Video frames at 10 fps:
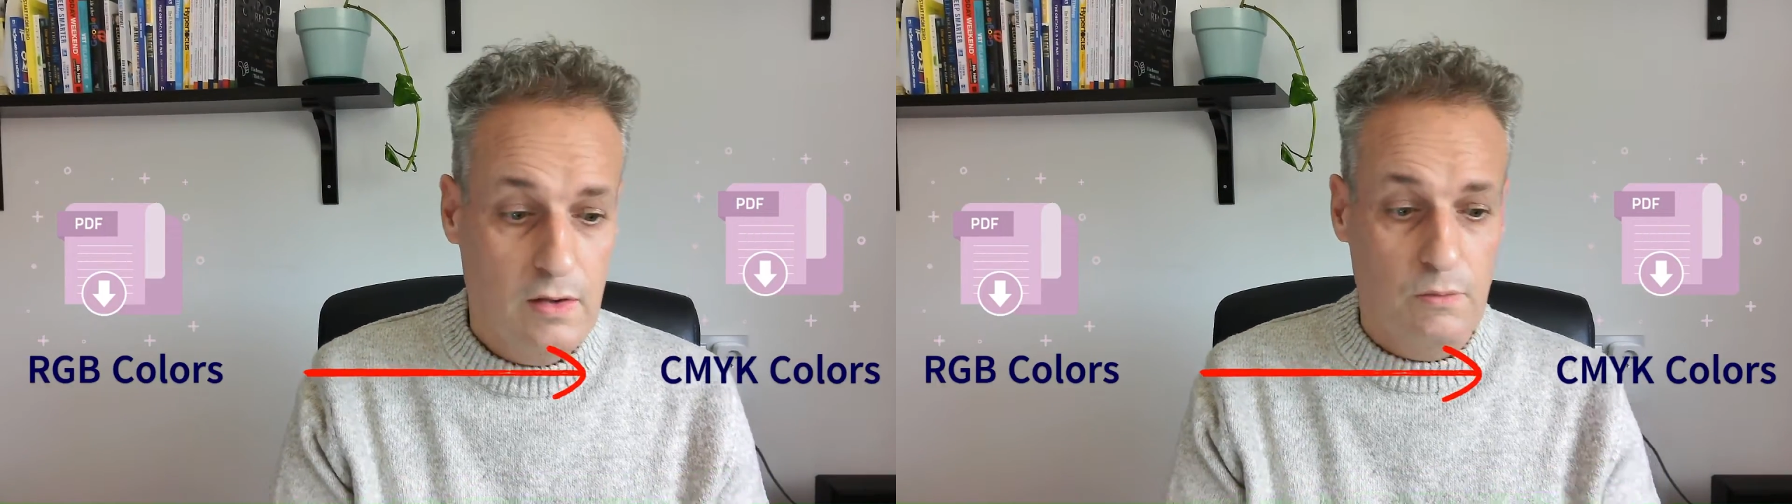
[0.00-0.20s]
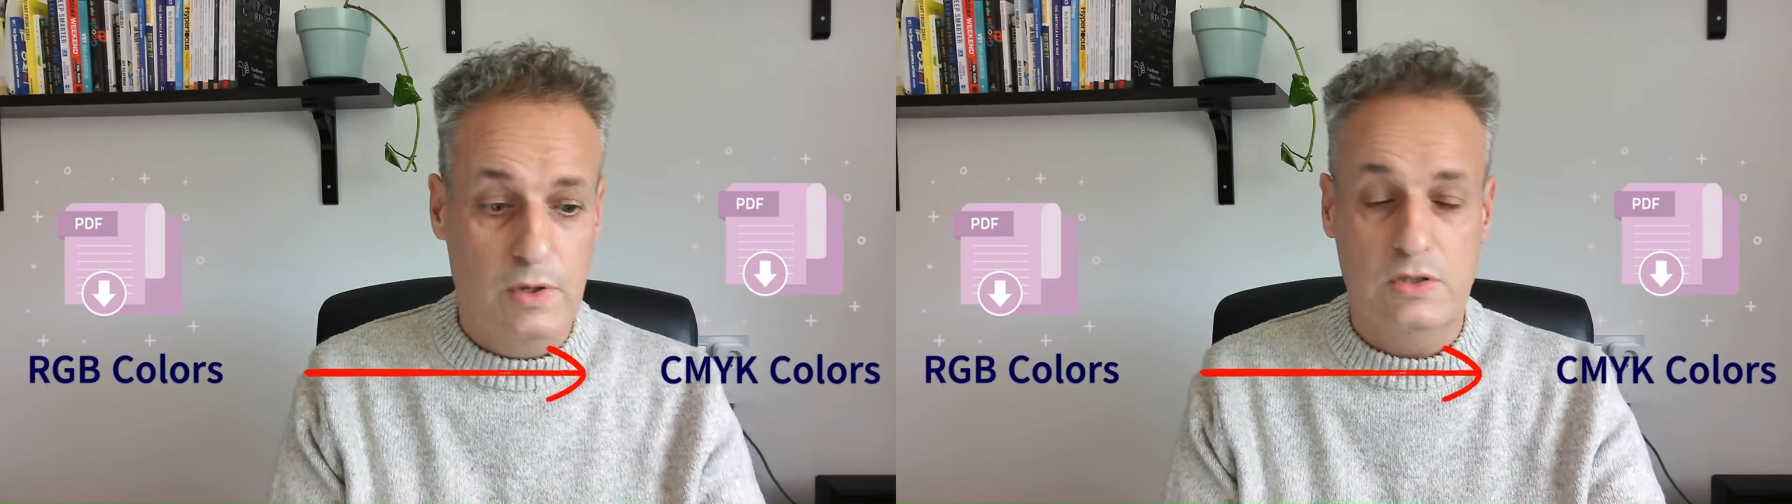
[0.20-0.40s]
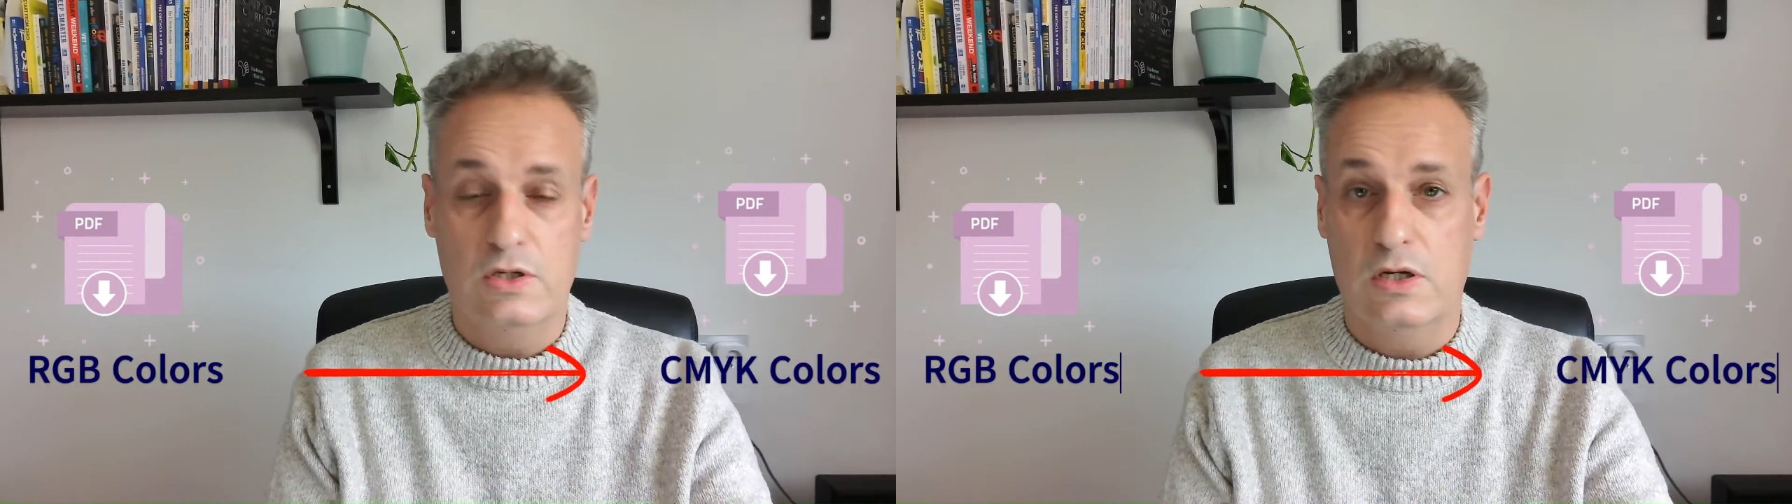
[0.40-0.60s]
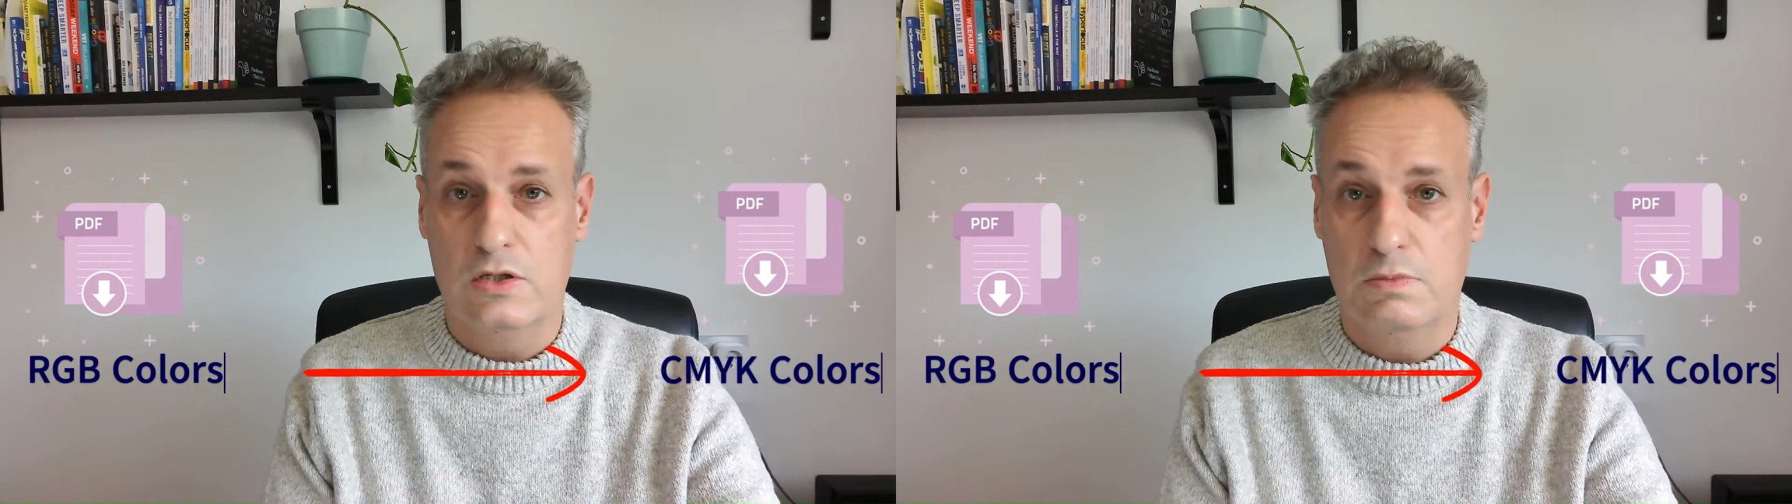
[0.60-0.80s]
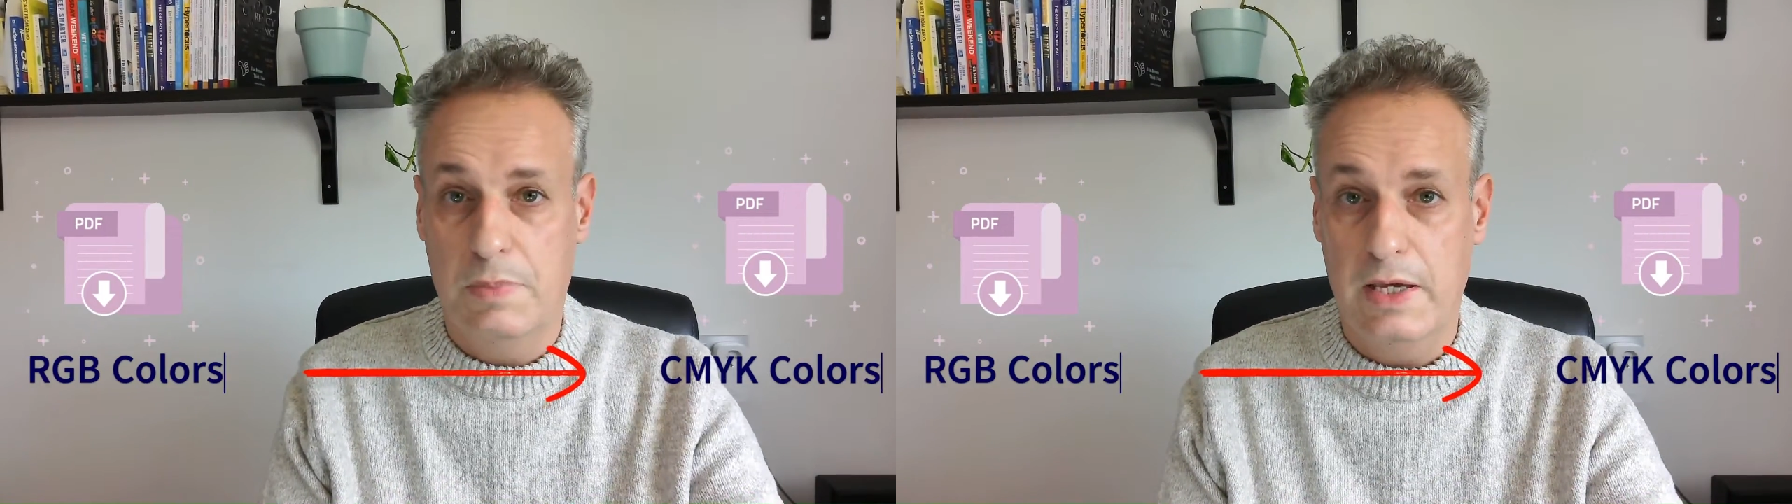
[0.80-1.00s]
which is
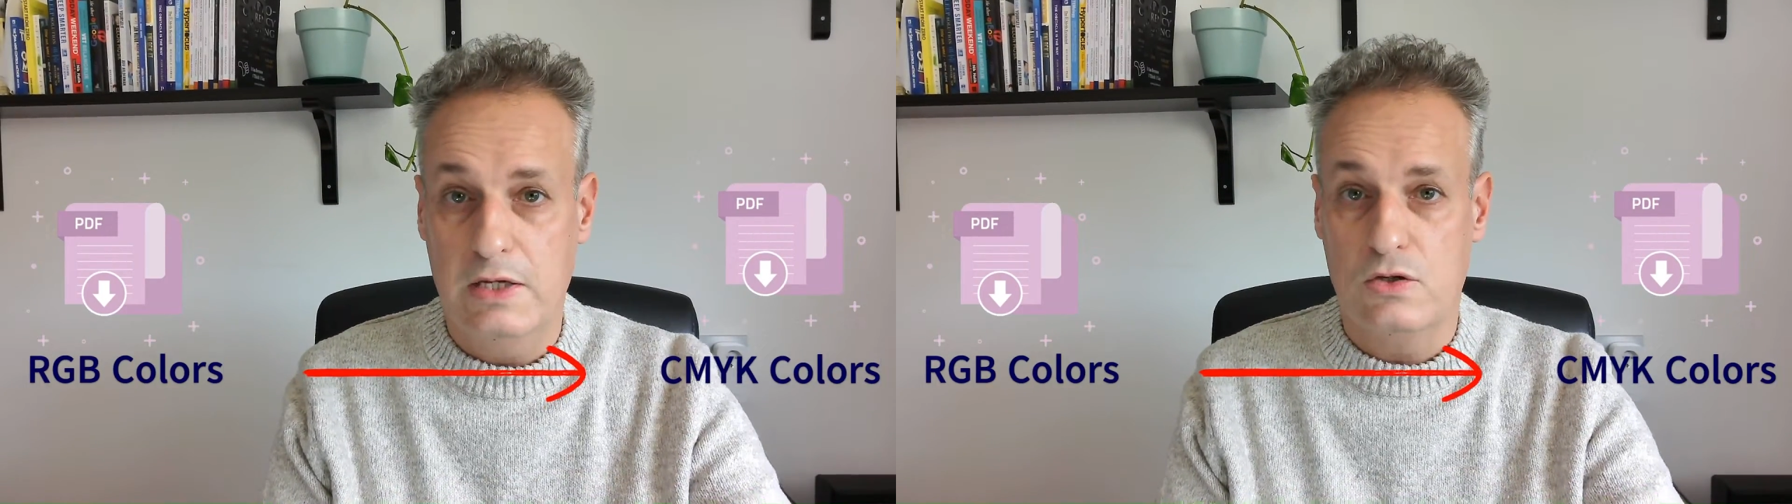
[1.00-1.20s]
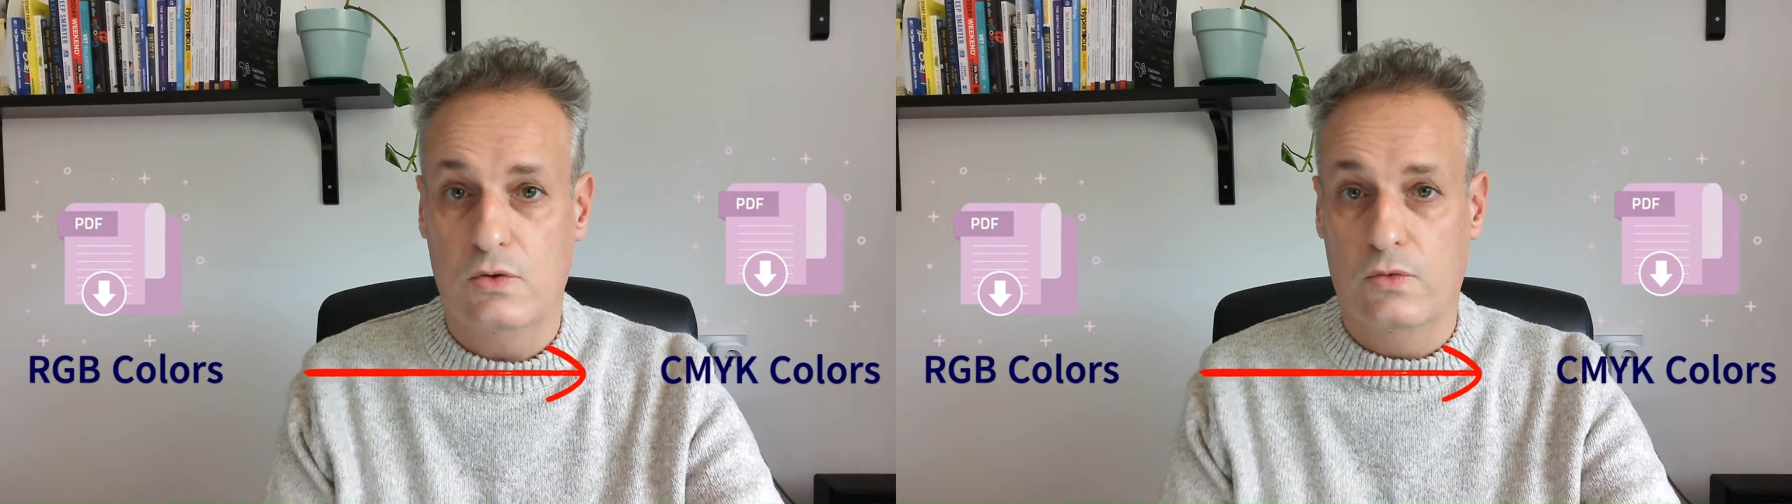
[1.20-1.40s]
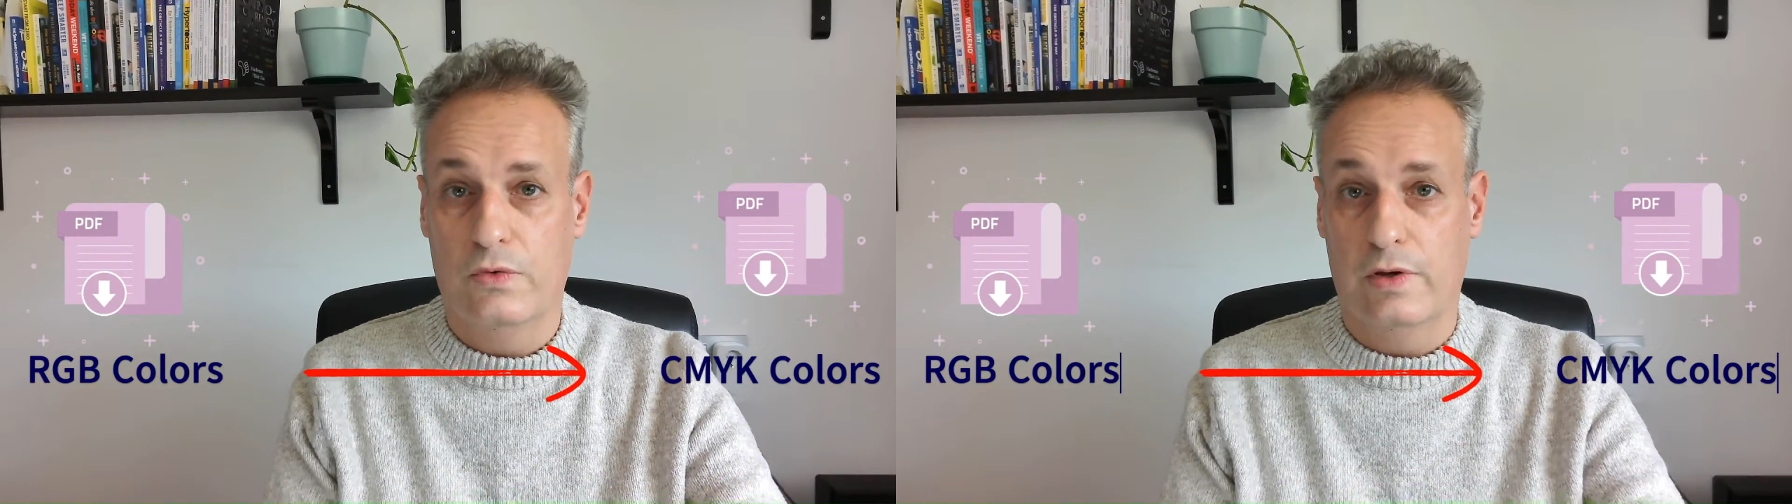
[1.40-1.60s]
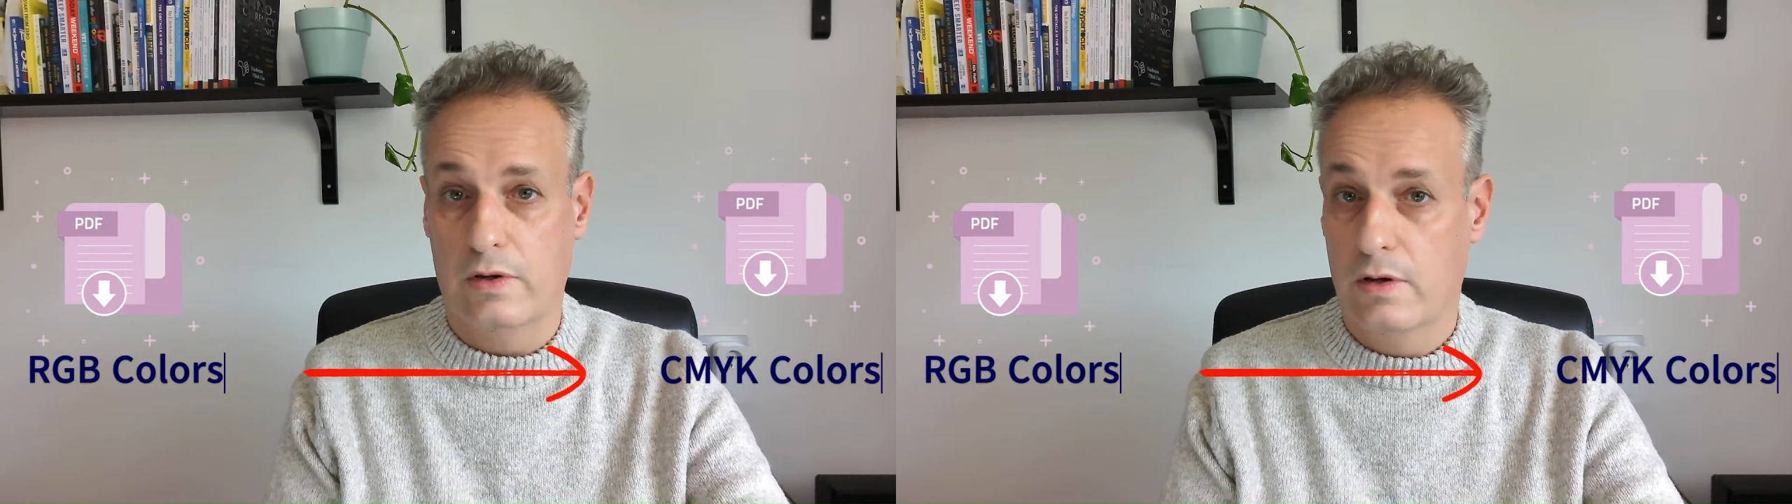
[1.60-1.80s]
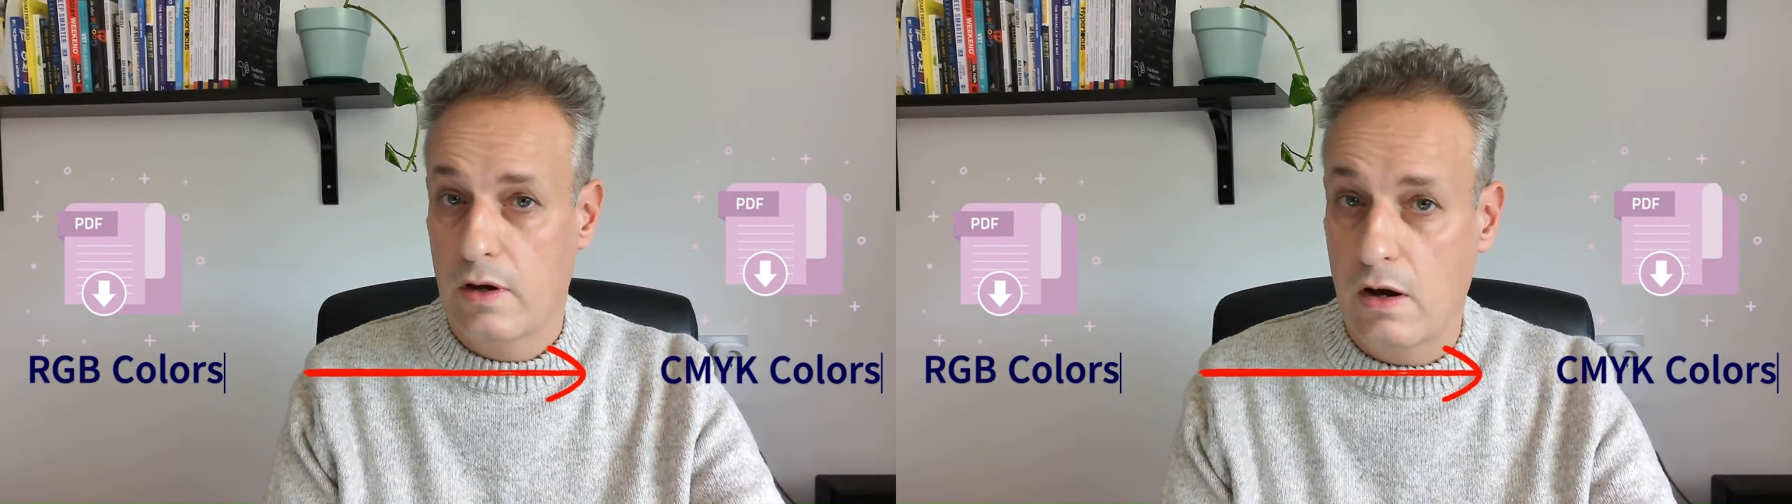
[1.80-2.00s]
based on the